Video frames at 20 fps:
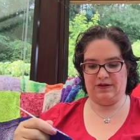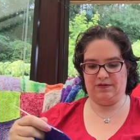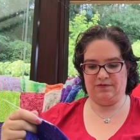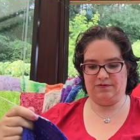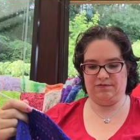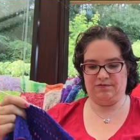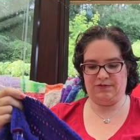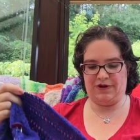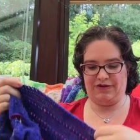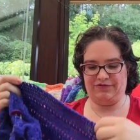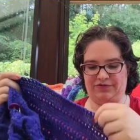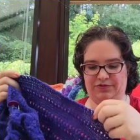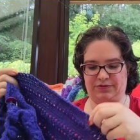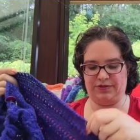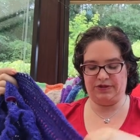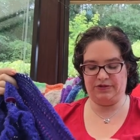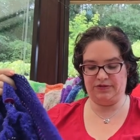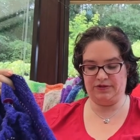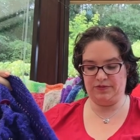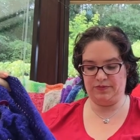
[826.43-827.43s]
Ravelry
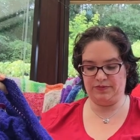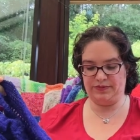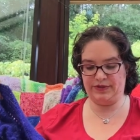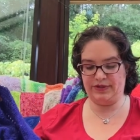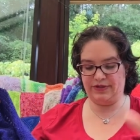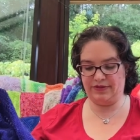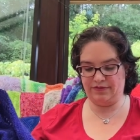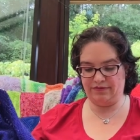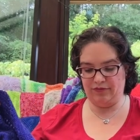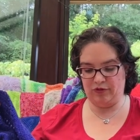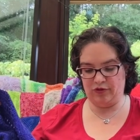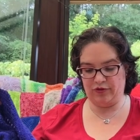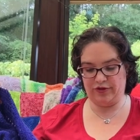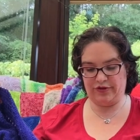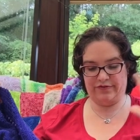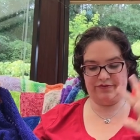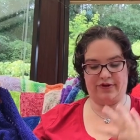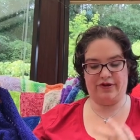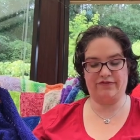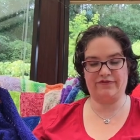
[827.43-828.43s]
group, and more on
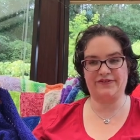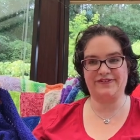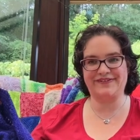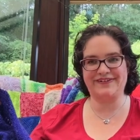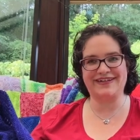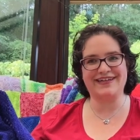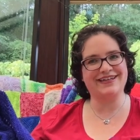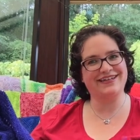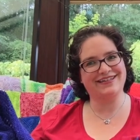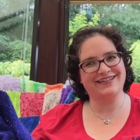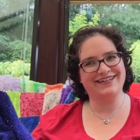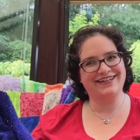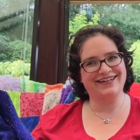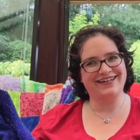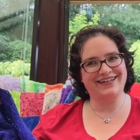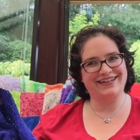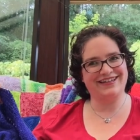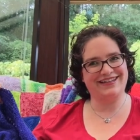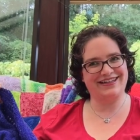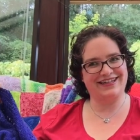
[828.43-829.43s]
Ravelry
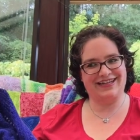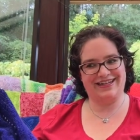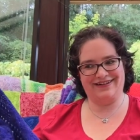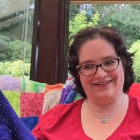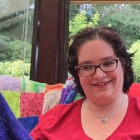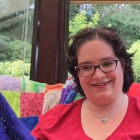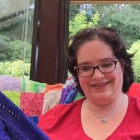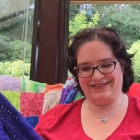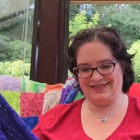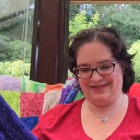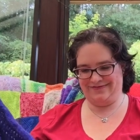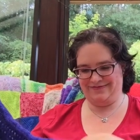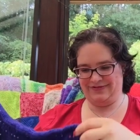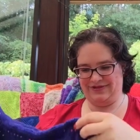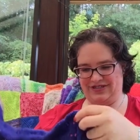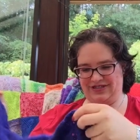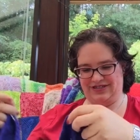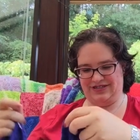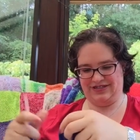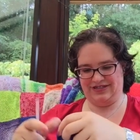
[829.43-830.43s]
later, as I'm
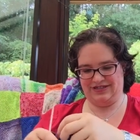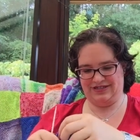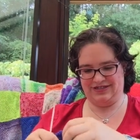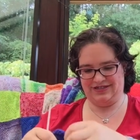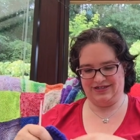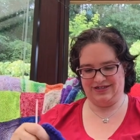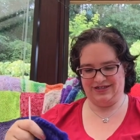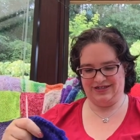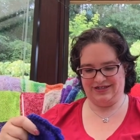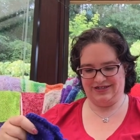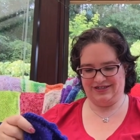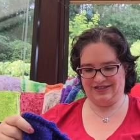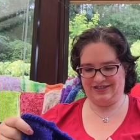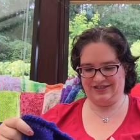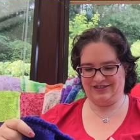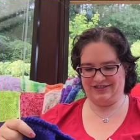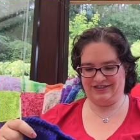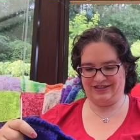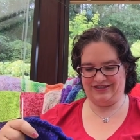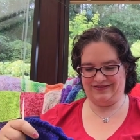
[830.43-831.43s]

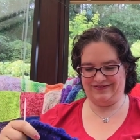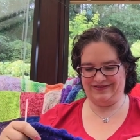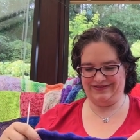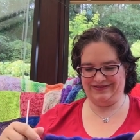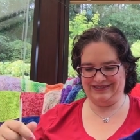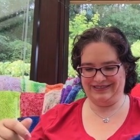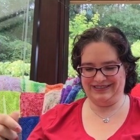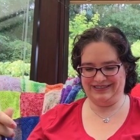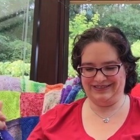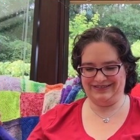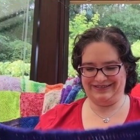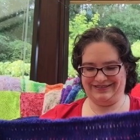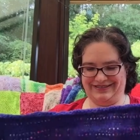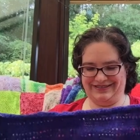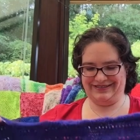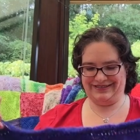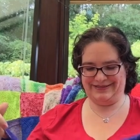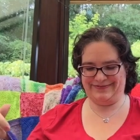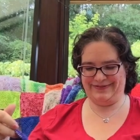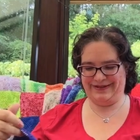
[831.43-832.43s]
sure everyone is
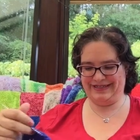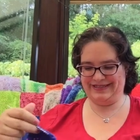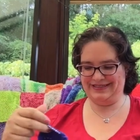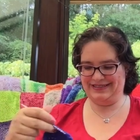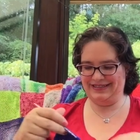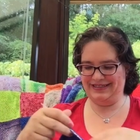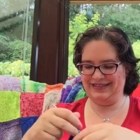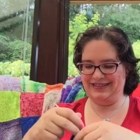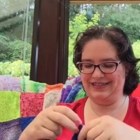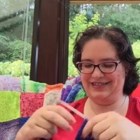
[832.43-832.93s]
expecting.